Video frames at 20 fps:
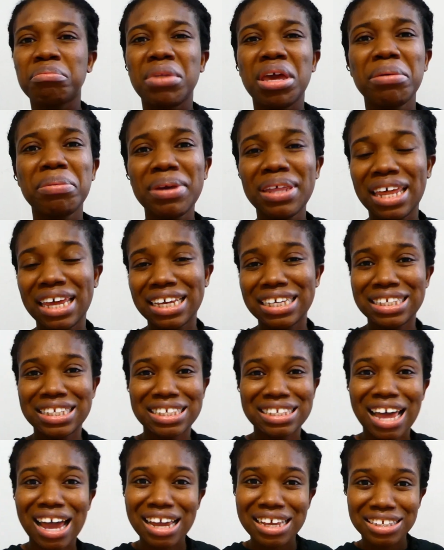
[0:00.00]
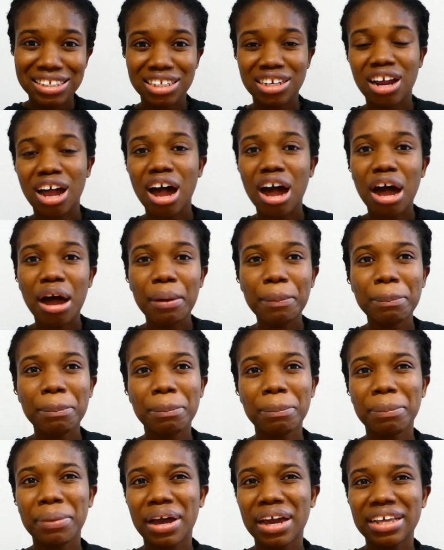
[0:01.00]
maybe like size it up
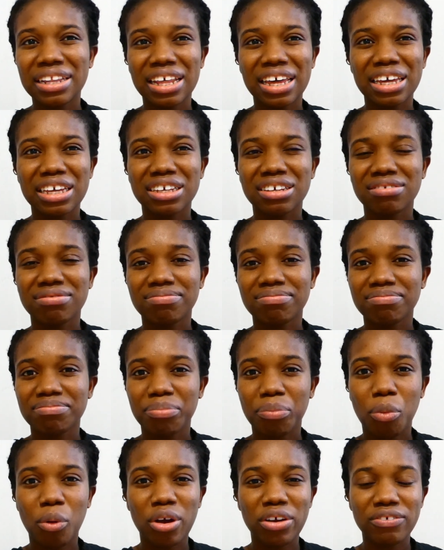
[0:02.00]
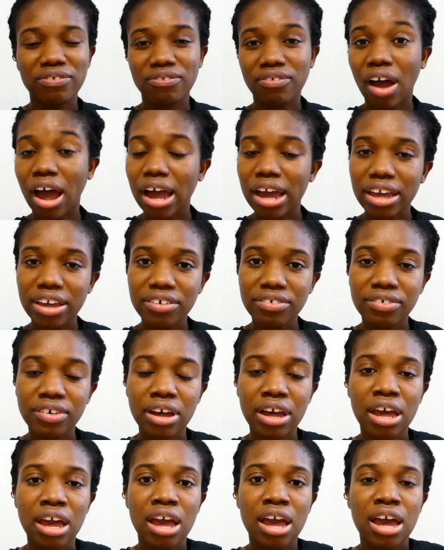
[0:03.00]
by like 0.5.
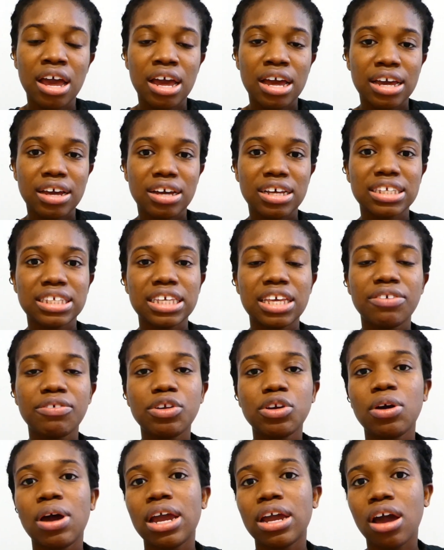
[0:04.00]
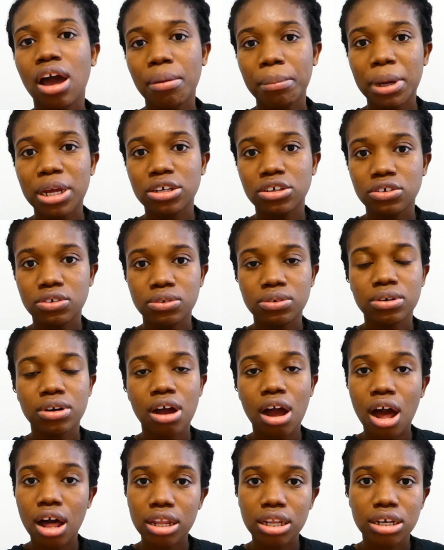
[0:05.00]
Because even though I got my true
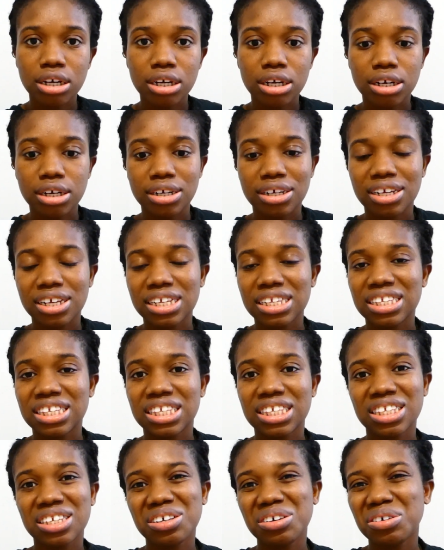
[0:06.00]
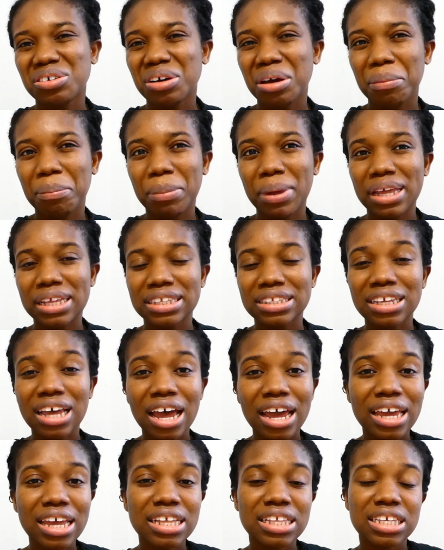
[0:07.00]
color, it's still a bit
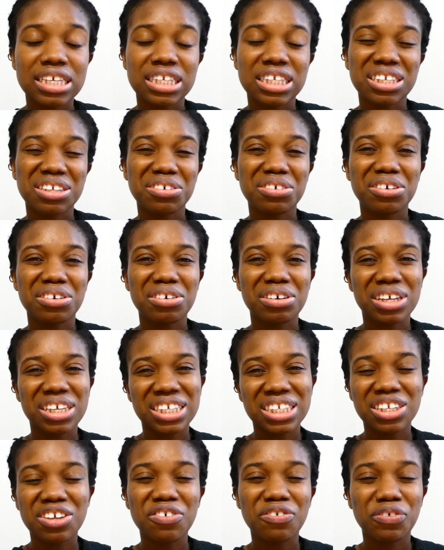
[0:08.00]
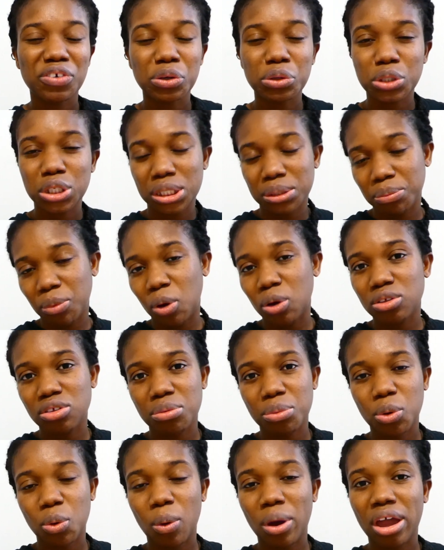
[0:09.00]
tight. It still feels small,
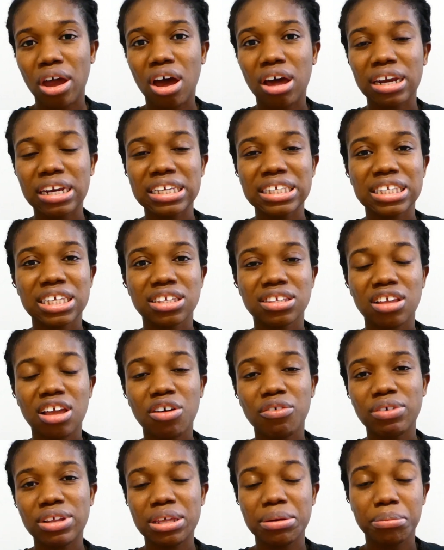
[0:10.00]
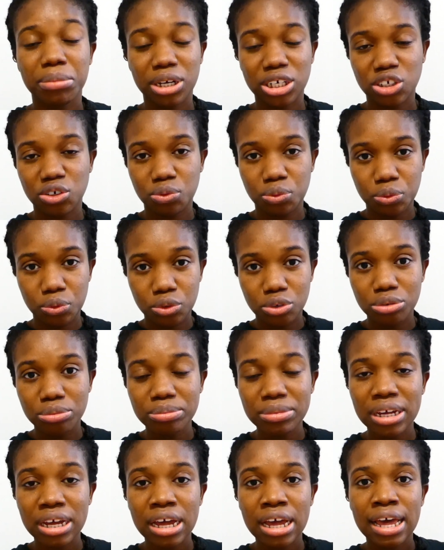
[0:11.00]
to be quite honest. There's not really much
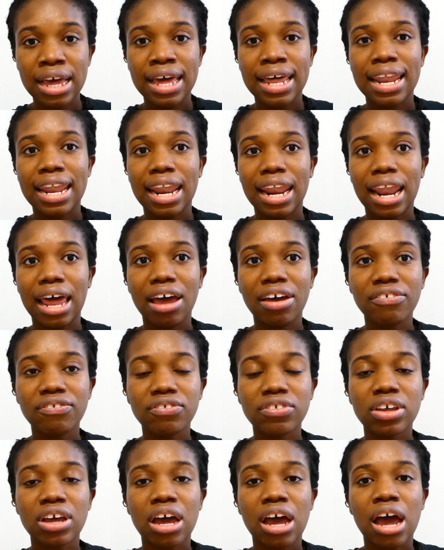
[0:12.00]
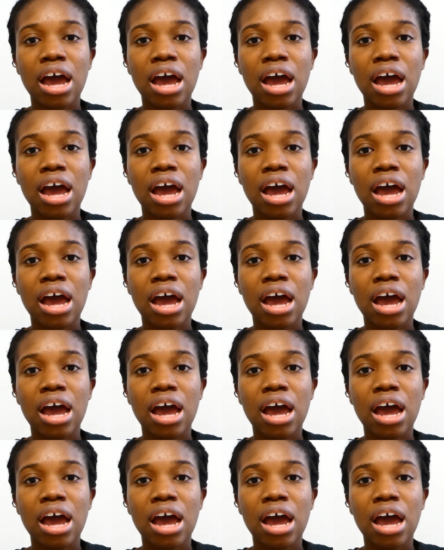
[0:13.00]
room left.